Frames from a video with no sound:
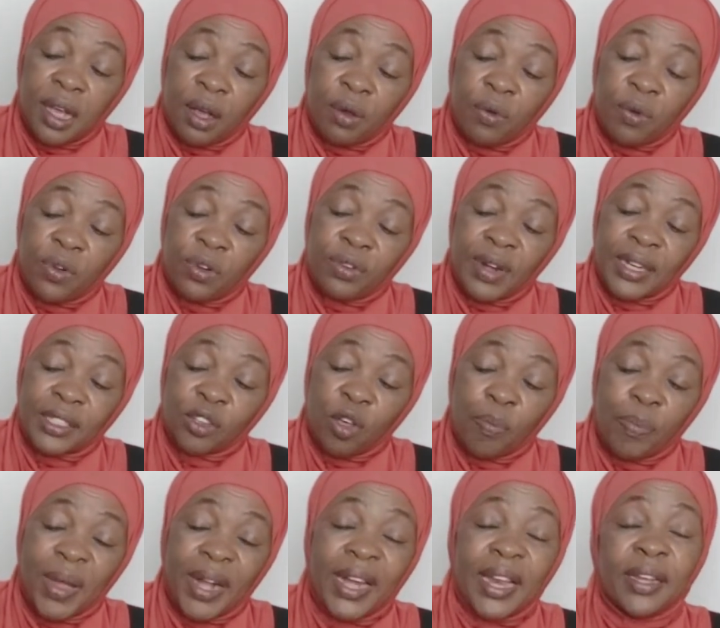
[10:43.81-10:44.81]
quadrants
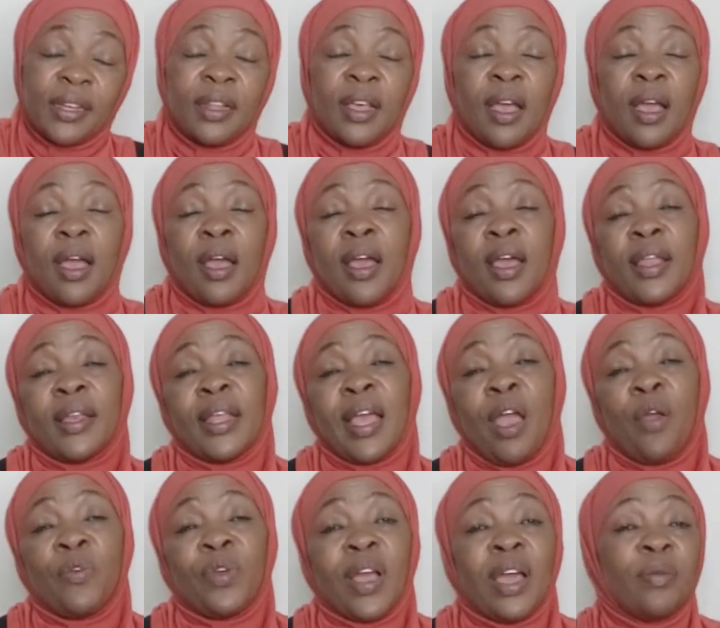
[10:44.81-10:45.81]
operate and
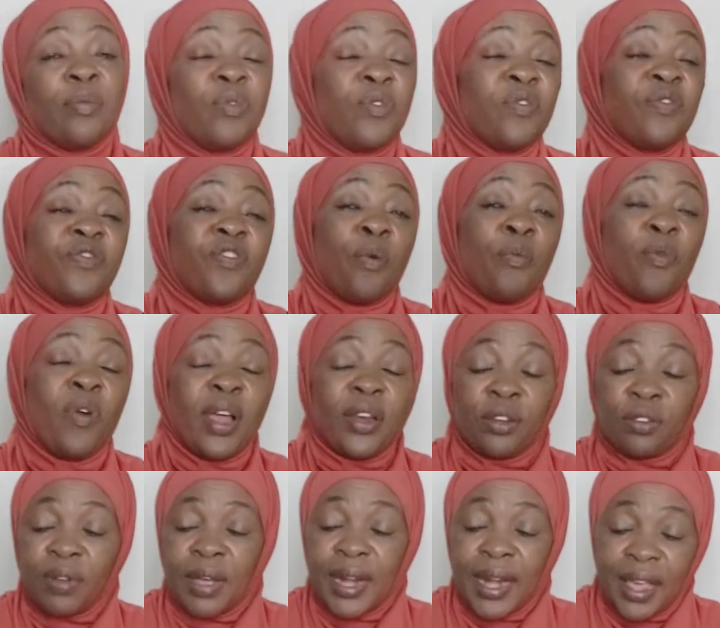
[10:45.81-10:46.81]
how we can move from one
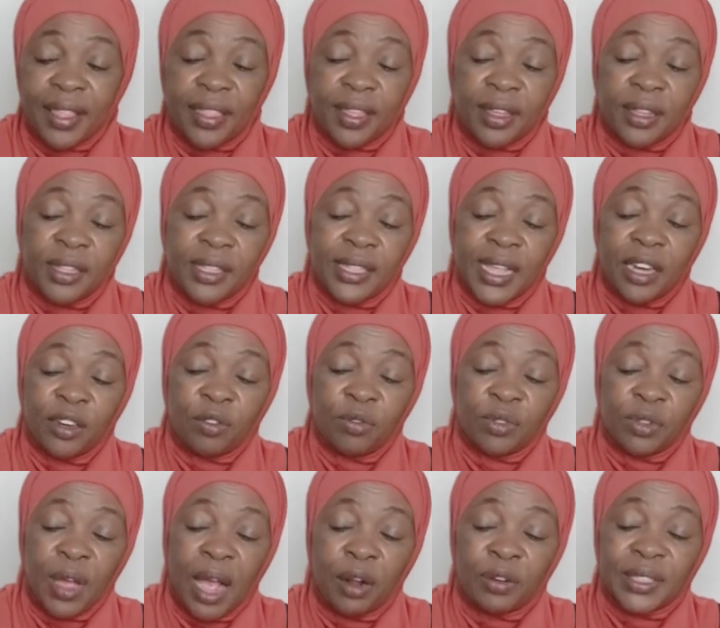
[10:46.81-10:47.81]
to another.
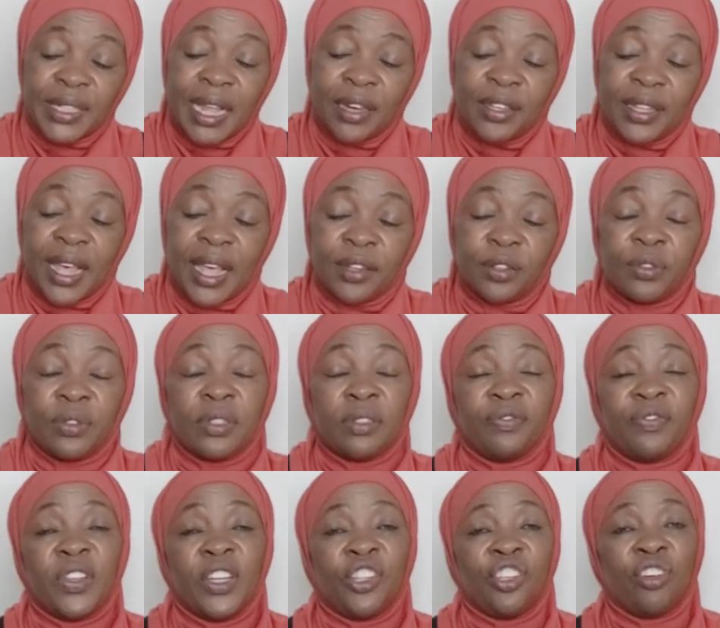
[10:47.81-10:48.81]
I'll start that in
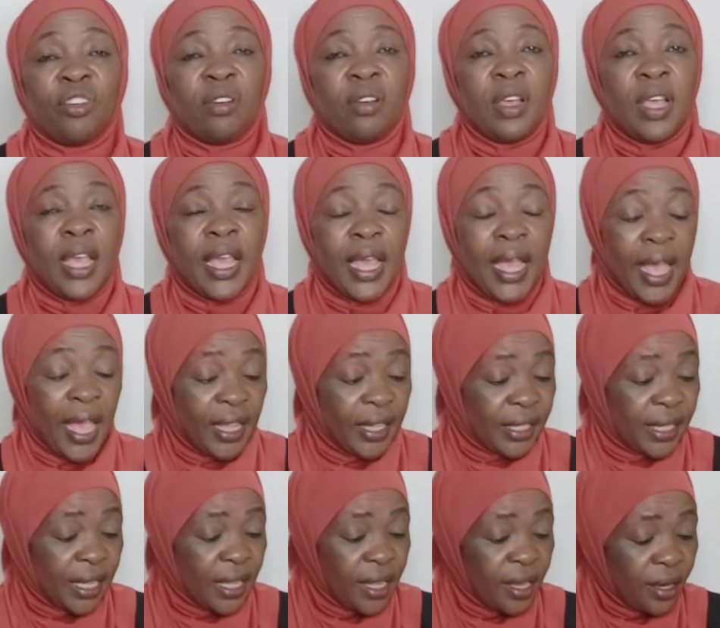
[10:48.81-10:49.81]
video
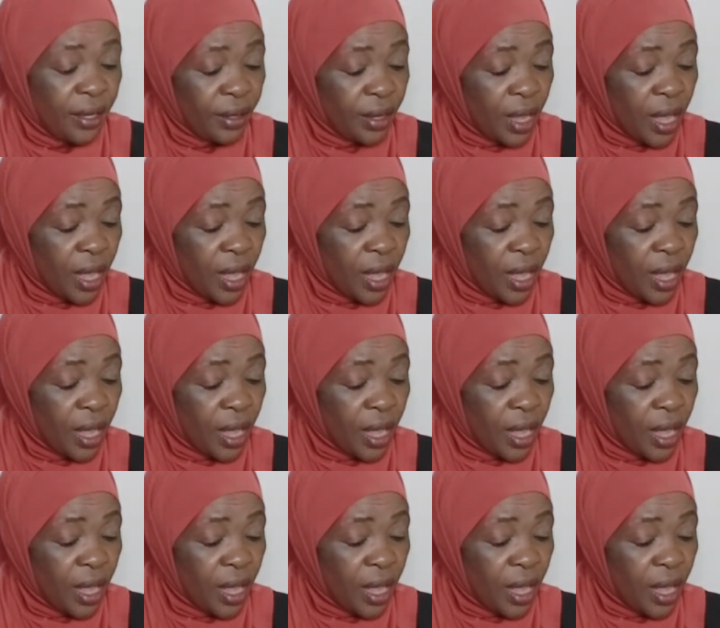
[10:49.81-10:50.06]
18.